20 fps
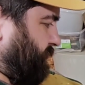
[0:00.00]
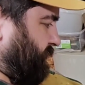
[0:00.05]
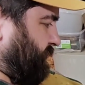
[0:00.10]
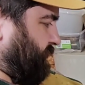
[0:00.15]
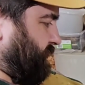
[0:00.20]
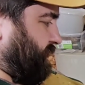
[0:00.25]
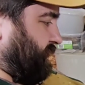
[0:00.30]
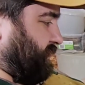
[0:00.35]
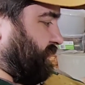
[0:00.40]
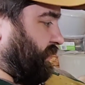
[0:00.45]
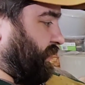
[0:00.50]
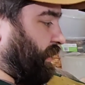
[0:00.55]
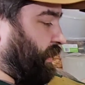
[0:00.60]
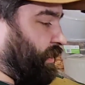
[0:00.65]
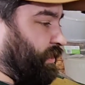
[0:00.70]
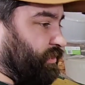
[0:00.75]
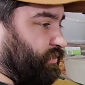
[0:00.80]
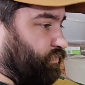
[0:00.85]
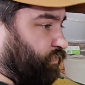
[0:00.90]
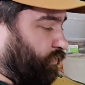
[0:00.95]
This
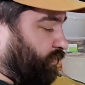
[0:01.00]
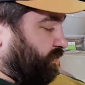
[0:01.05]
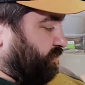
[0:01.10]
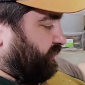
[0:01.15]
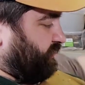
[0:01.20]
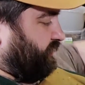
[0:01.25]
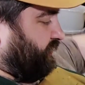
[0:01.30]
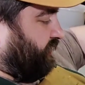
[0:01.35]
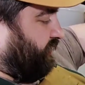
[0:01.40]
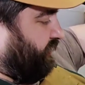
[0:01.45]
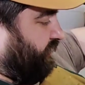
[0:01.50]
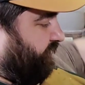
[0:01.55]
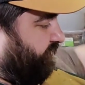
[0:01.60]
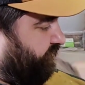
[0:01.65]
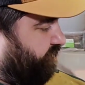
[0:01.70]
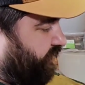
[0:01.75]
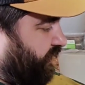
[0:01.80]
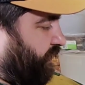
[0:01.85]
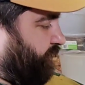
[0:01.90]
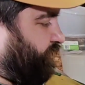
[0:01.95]
edge wants to lift
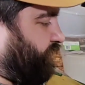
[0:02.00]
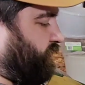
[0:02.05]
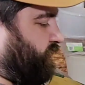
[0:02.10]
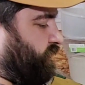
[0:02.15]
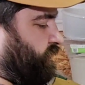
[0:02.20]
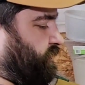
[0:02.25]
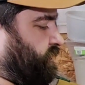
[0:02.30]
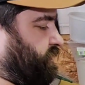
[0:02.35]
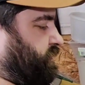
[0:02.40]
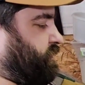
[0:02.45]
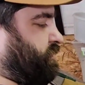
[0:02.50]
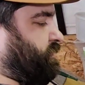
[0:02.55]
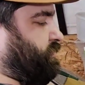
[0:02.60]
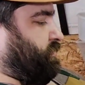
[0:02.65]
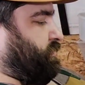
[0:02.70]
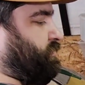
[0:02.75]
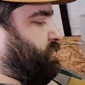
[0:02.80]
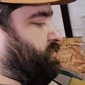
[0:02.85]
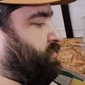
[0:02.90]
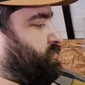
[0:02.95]
up.
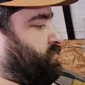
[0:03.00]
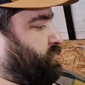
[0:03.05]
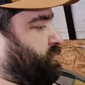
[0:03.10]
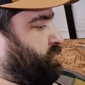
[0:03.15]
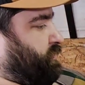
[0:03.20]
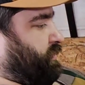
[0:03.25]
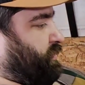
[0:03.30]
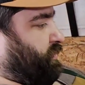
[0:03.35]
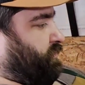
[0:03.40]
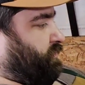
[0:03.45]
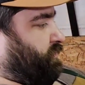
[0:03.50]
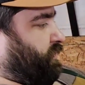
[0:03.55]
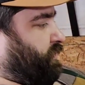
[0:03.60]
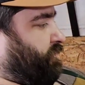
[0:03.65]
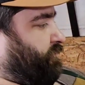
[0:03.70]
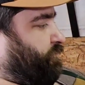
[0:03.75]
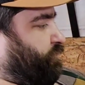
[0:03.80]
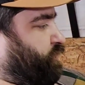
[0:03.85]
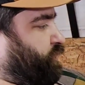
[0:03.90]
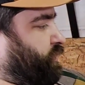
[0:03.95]
So now
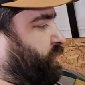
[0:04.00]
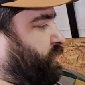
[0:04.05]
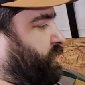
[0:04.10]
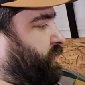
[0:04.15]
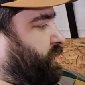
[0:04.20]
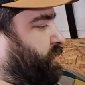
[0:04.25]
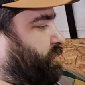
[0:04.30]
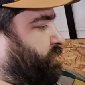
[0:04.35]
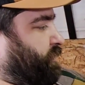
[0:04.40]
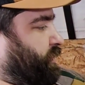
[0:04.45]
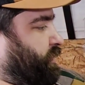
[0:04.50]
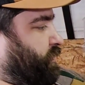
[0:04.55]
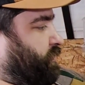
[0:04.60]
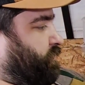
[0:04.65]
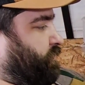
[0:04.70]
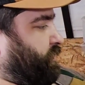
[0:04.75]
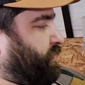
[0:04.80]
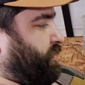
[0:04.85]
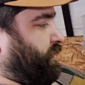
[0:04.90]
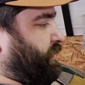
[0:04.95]
I've put there we go.
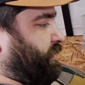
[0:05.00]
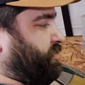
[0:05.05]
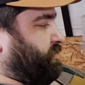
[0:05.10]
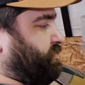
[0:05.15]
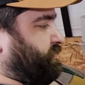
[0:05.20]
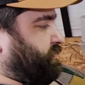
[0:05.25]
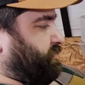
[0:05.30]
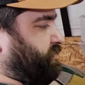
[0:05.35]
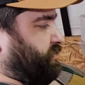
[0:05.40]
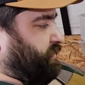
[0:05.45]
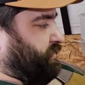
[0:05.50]
Yes.